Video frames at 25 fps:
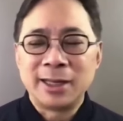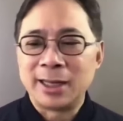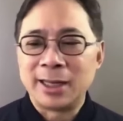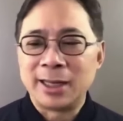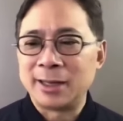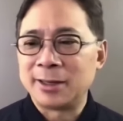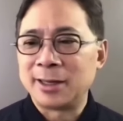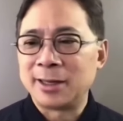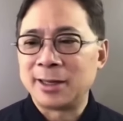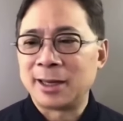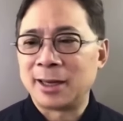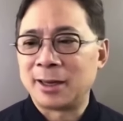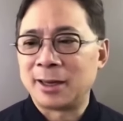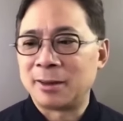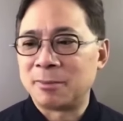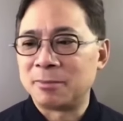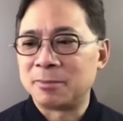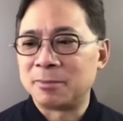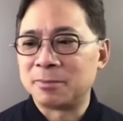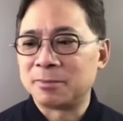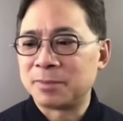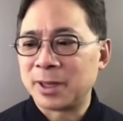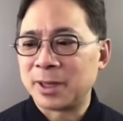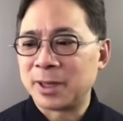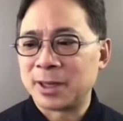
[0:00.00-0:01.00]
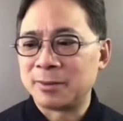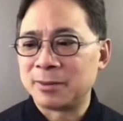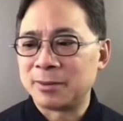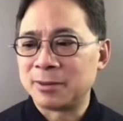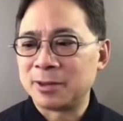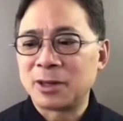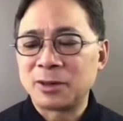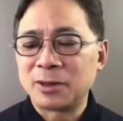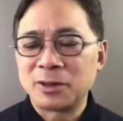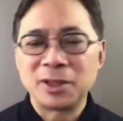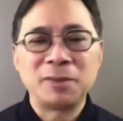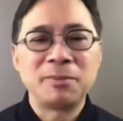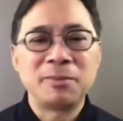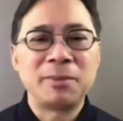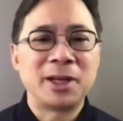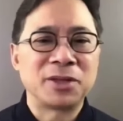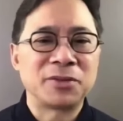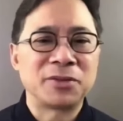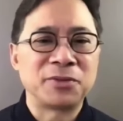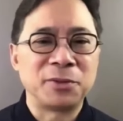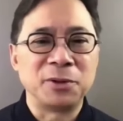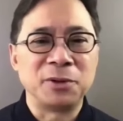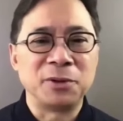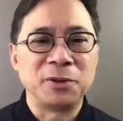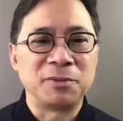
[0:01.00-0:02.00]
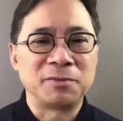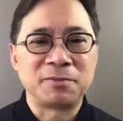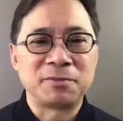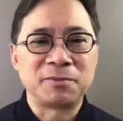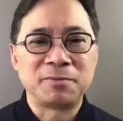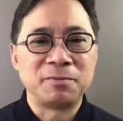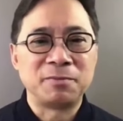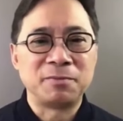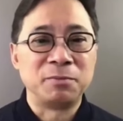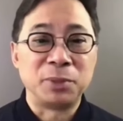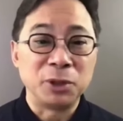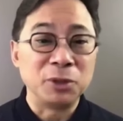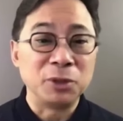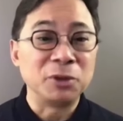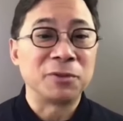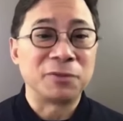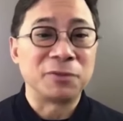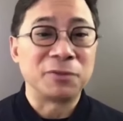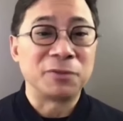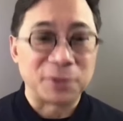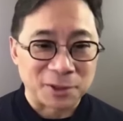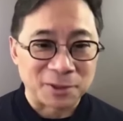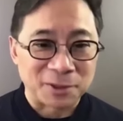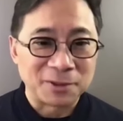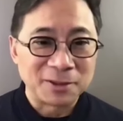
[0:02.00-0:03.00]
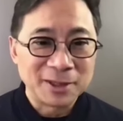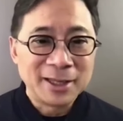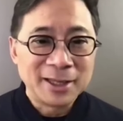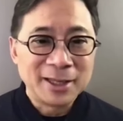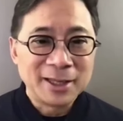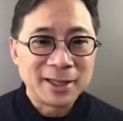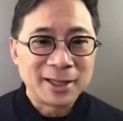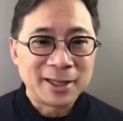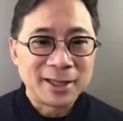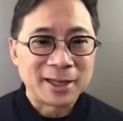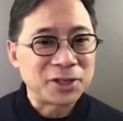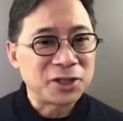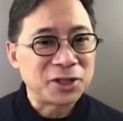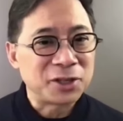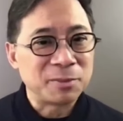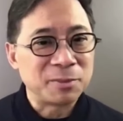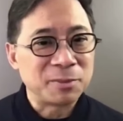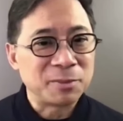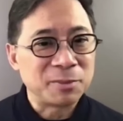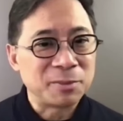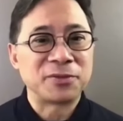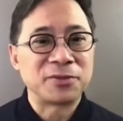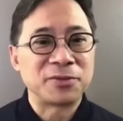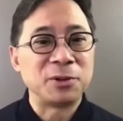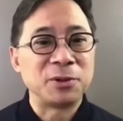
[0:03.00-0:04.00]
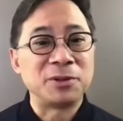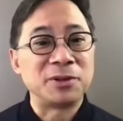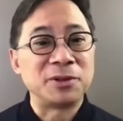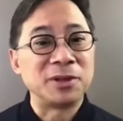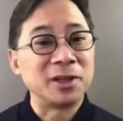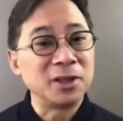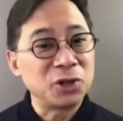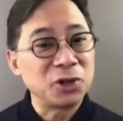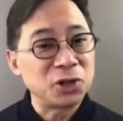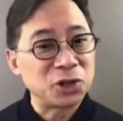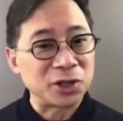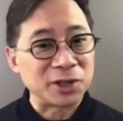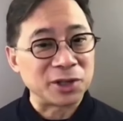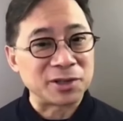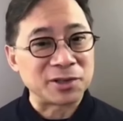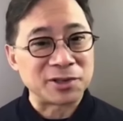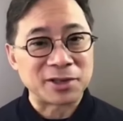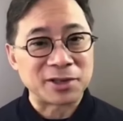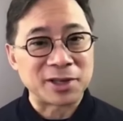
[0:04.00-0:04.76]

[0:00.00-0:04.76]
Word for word: It not only makes food beautiful, it actually makes food delicious.